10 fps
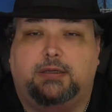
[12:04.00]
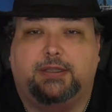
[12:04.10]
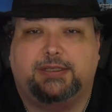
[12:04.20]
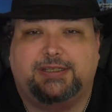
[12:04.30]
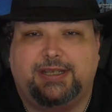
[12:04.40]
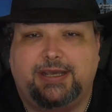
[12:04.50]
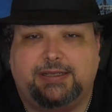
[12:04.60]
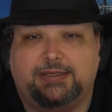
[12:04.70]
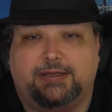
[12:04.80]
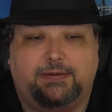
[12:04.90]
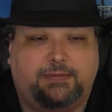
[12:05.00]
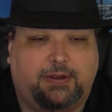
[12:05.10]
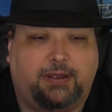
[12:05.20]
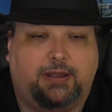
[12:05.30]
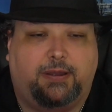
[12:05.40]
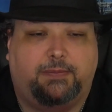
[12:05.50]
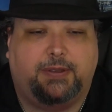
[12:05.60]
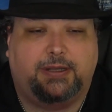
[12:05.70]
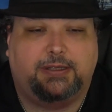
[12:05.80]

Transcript: The season um, that